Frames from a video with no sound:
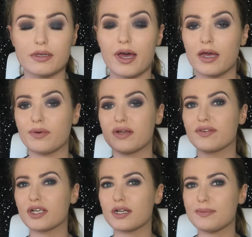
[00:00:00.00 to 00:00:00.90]
Now, whenever
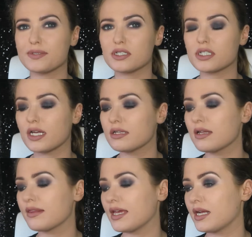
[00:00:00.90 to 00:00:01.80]
your lips are
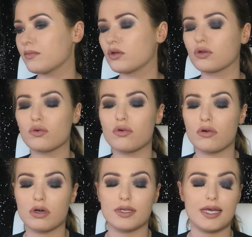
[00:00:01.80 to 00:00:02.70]
done, then I'm going to go
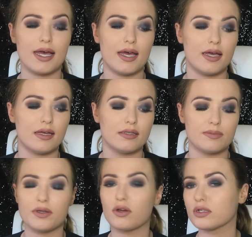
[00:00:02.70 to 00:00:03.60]
on
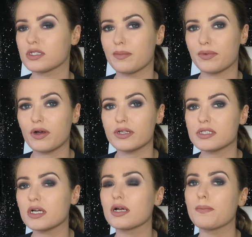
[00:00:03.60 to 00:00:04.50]
and put on some
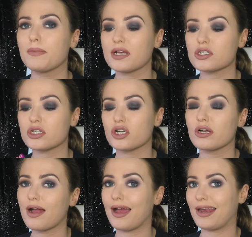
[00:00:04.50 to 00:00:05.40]
bronzer,
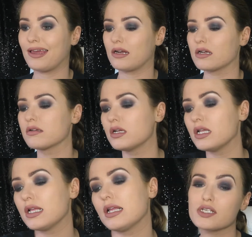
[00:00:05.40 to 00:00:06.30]
blusher, highlighter.
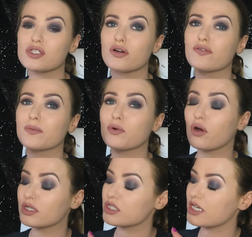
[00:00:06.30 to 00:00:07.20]
So for
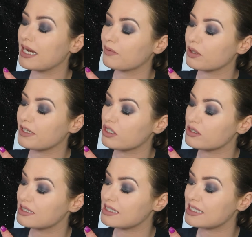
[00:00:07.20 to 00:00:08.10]
bronzer, I'm going to be
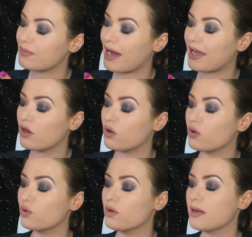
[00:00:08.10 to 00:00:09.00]
using the
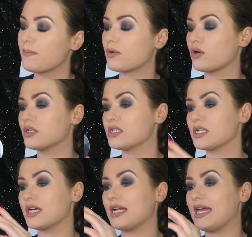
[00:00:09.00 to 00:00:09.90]
CYO
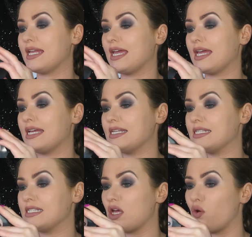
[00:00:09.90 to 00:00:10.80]
bronzer. It
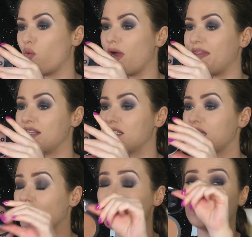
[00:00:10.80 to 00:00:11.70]
is When the
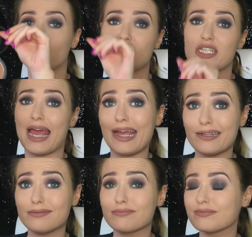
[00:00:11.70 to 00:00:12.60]
Sun Don't
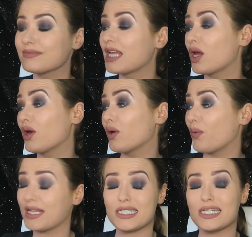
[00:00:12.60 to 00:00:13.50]
Shine,
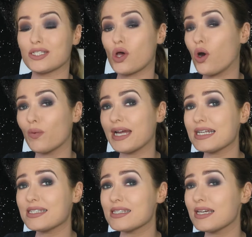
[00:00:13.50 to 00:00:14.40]
which is
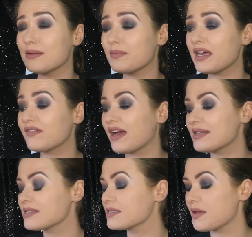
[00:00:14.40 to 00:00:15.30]
always in
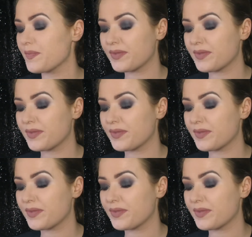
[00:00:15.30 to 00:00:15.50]
Belfast.